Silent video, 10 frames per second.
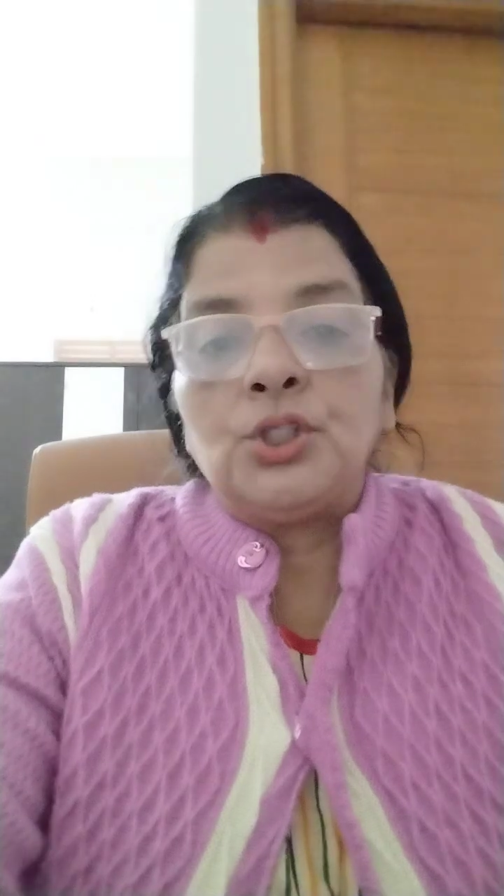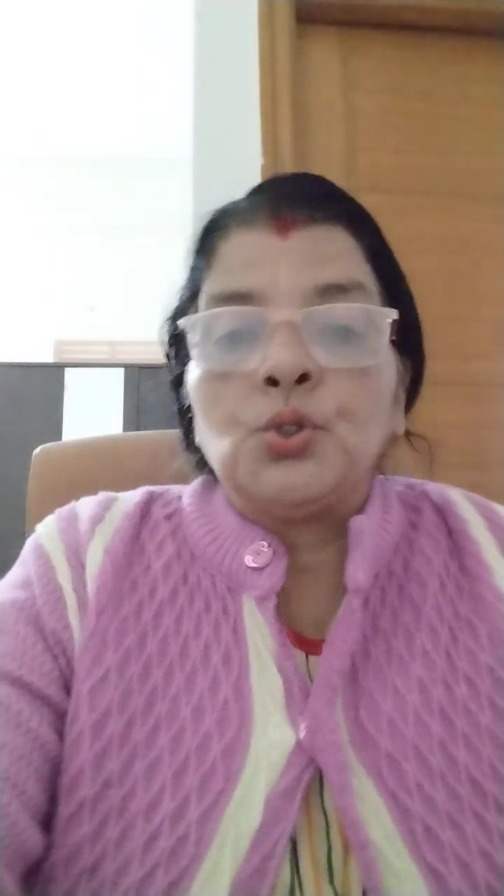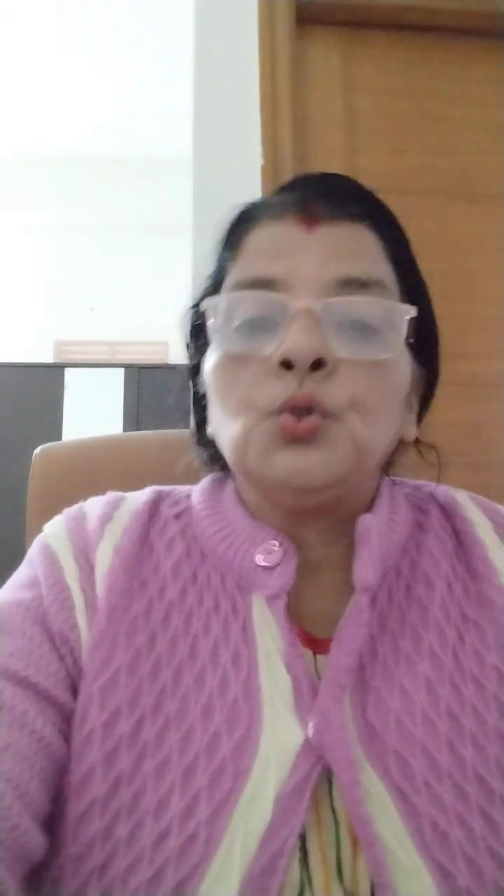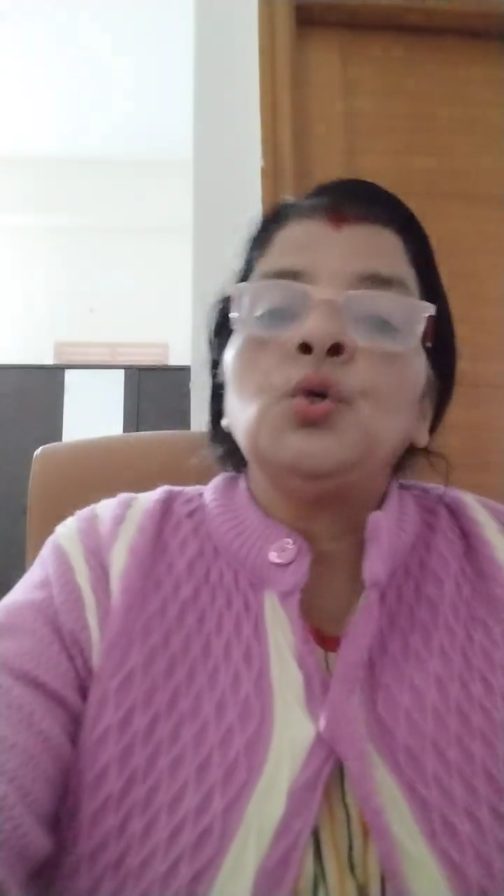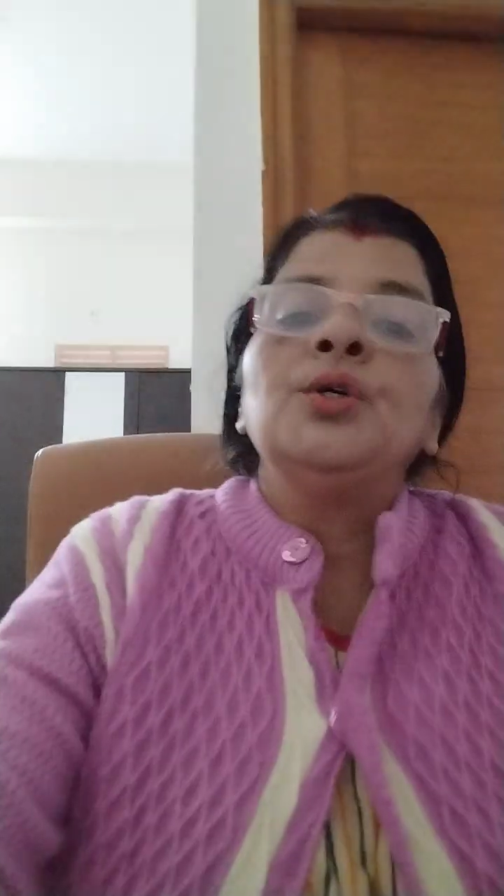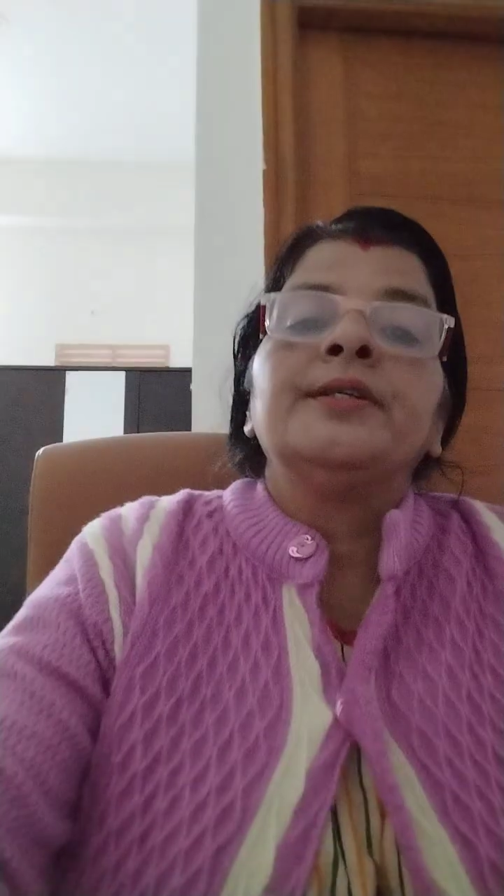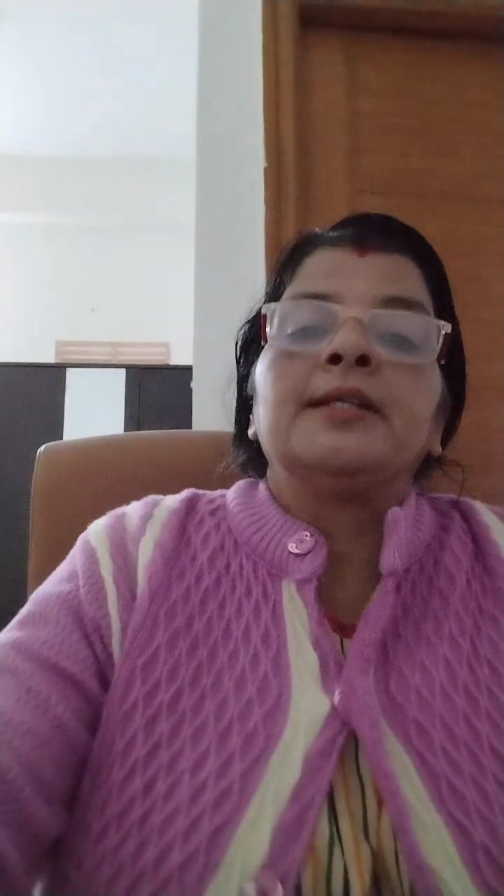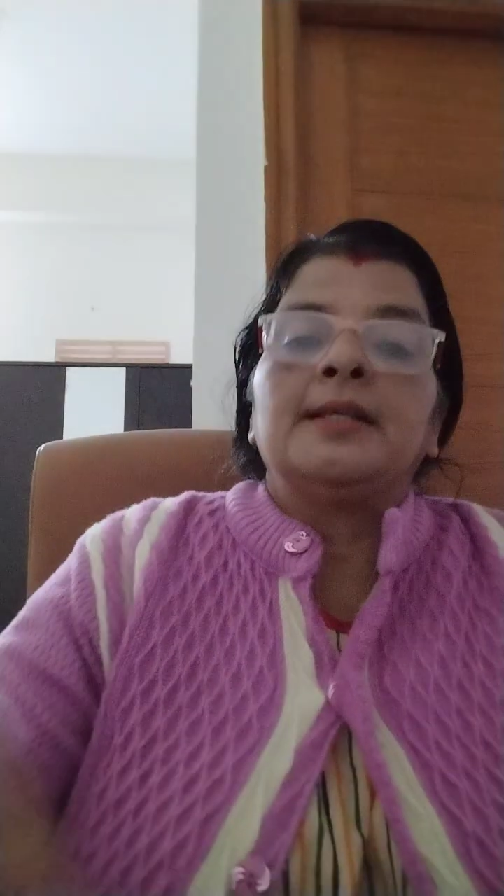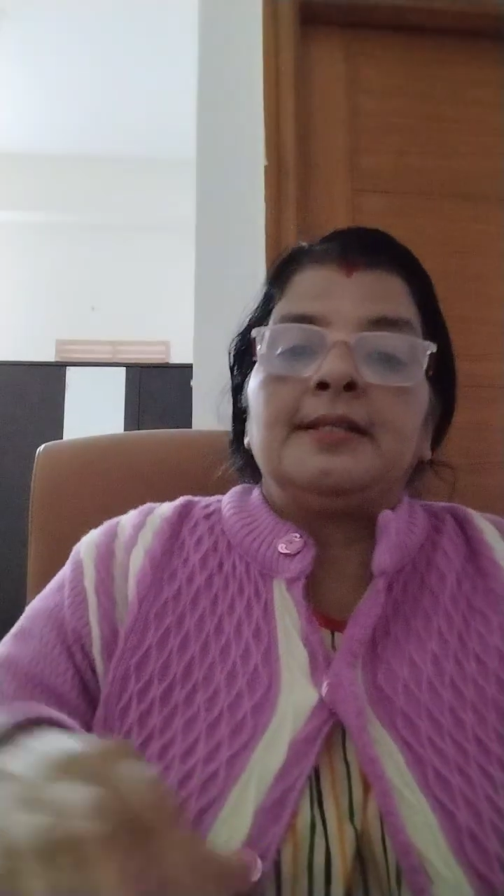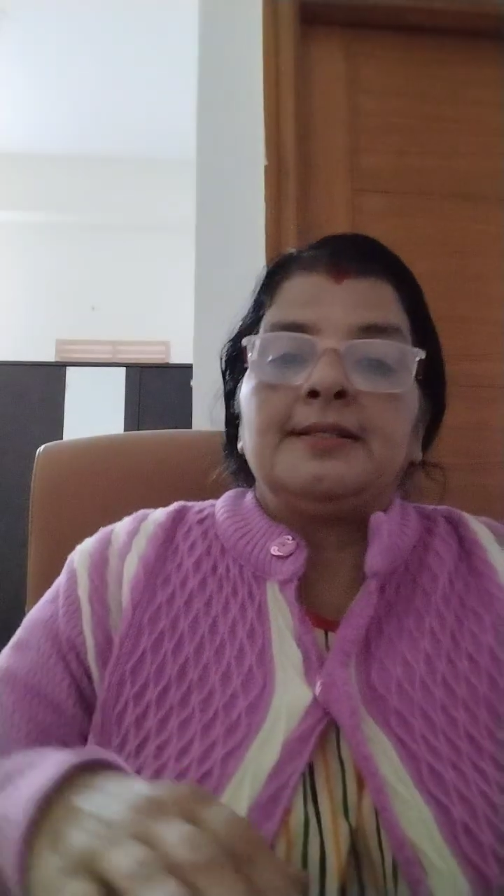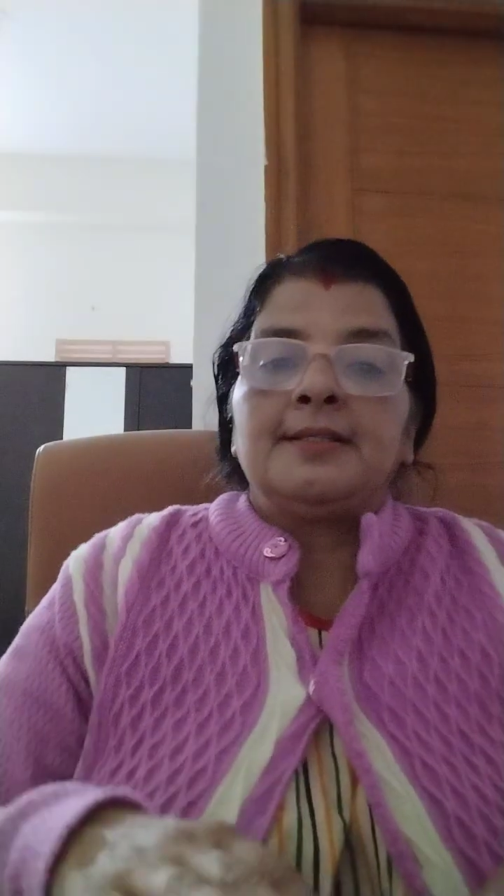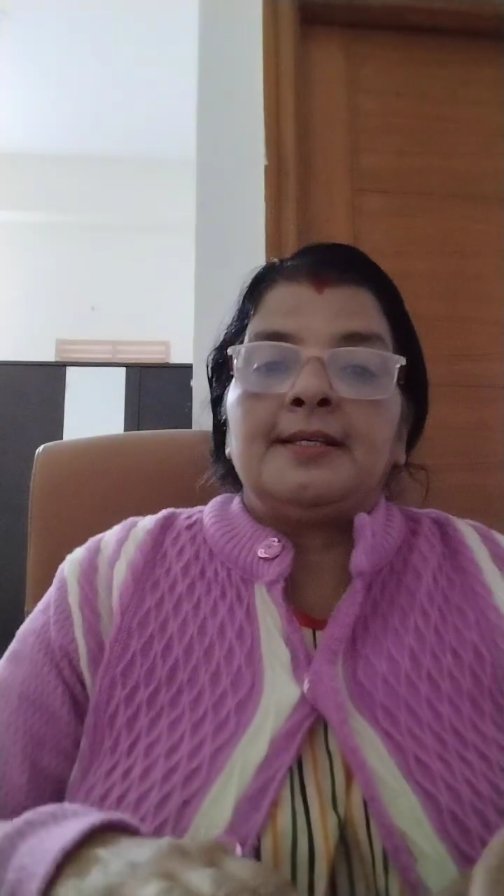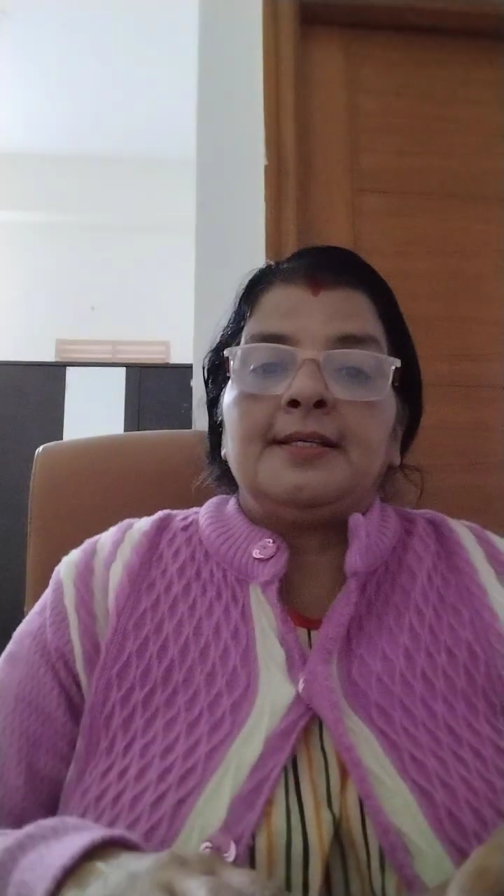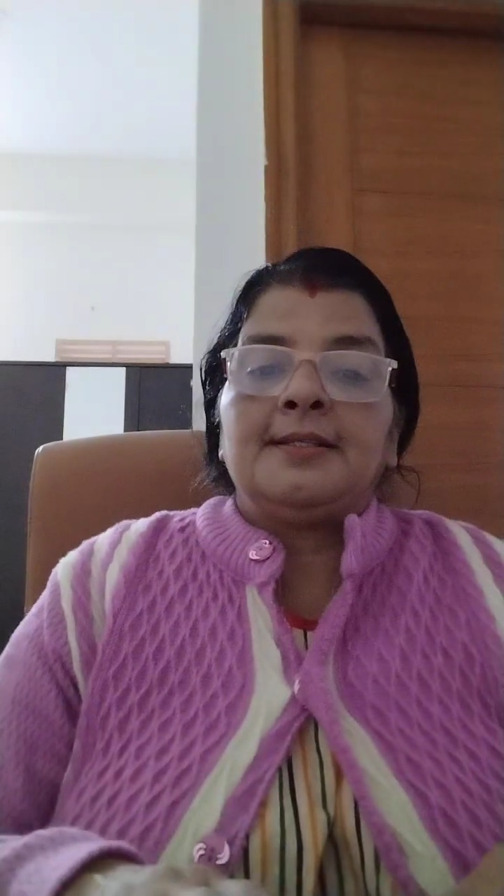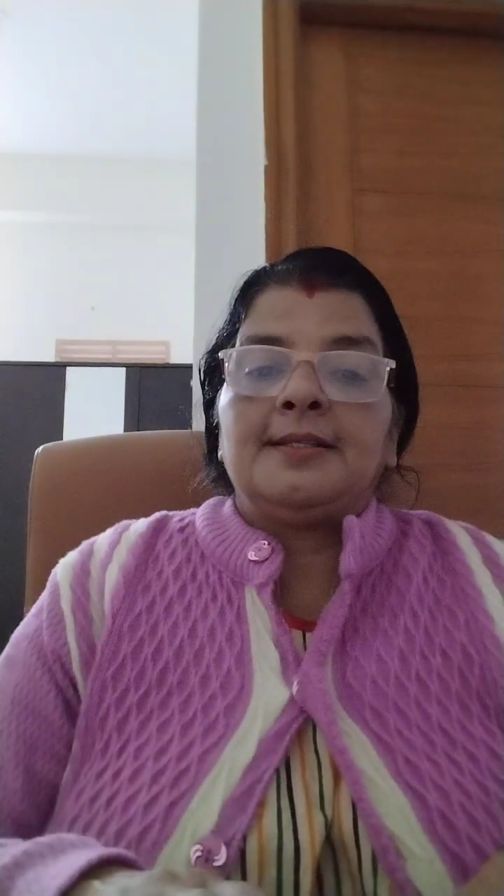to release
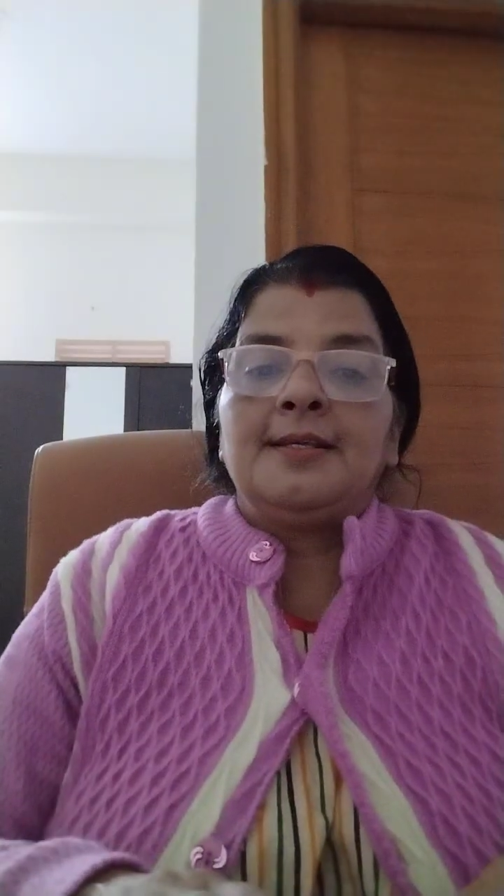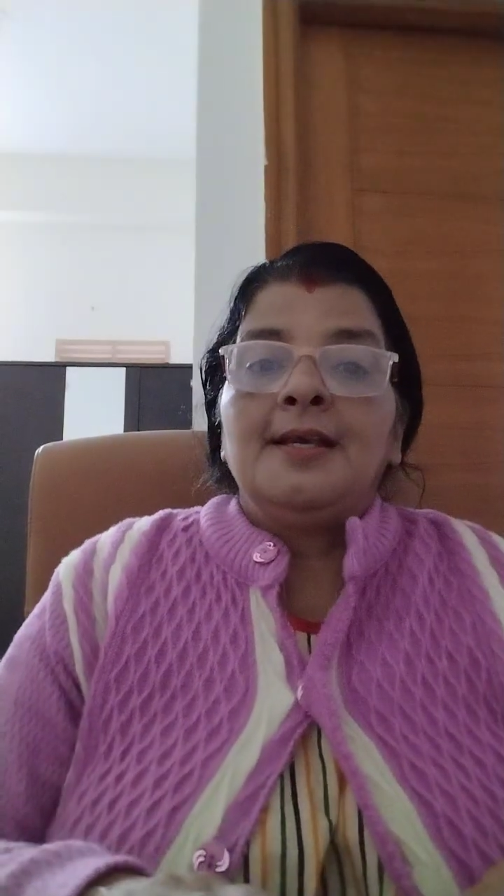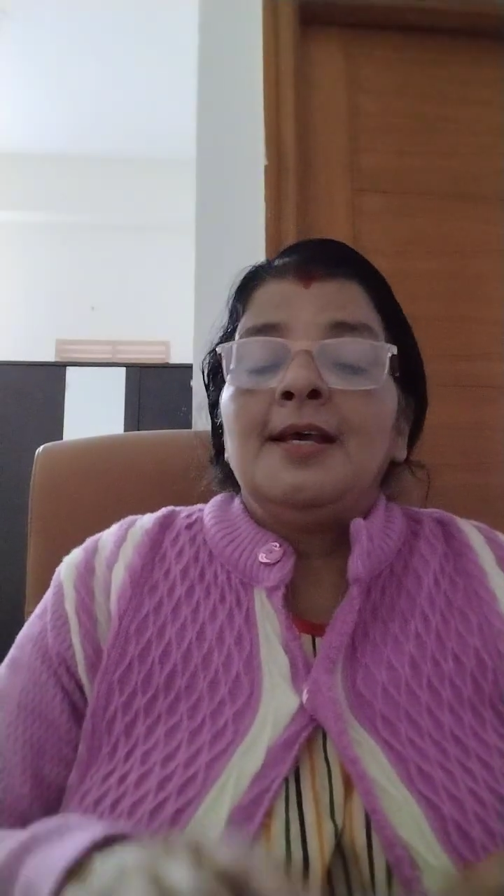it.